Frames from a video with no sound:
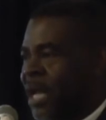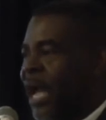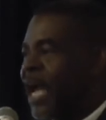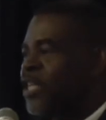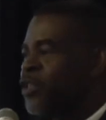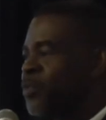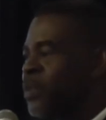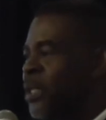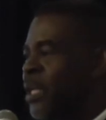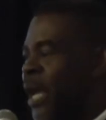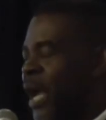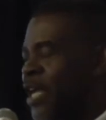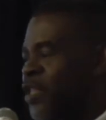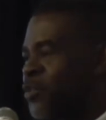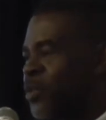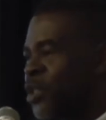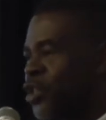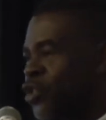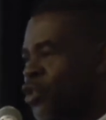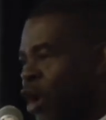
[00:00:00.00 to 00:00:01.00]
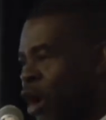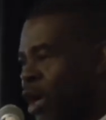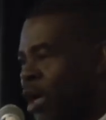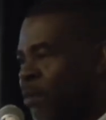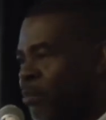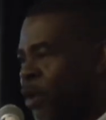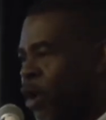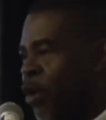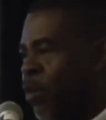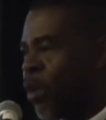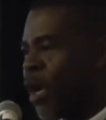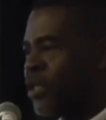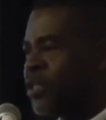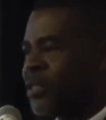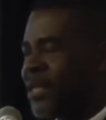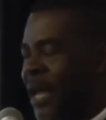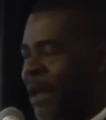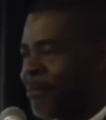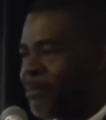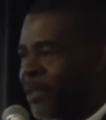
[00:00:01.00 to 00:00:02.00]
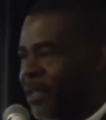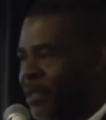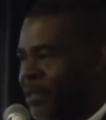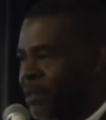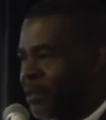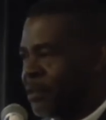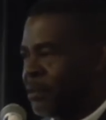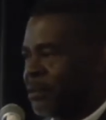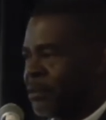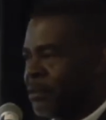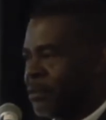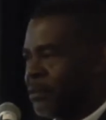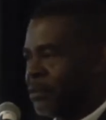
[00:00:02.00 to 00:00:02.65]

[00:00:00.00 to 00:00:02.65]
As we talk about what's happening,